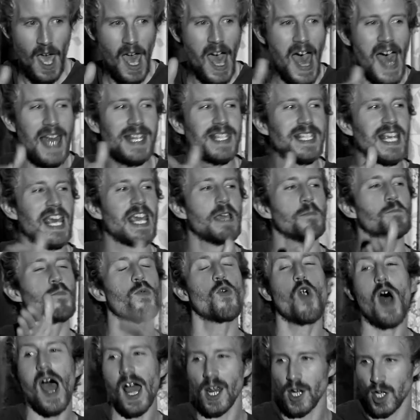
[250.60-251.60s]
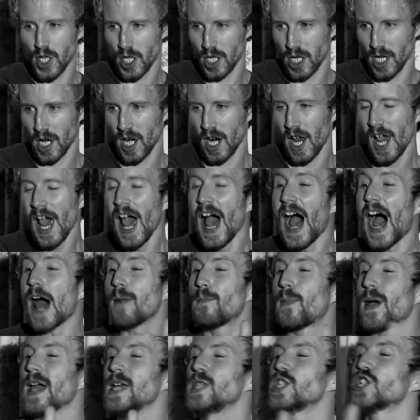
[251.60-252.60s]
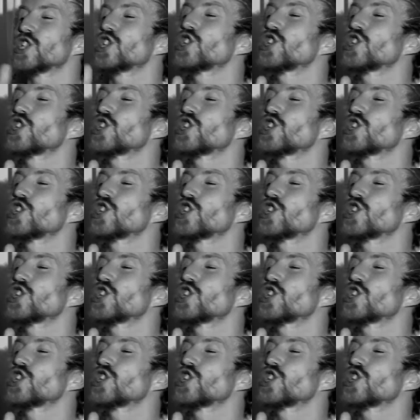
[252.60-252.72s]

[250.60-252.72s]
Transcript: I'd take brush, I'd paint the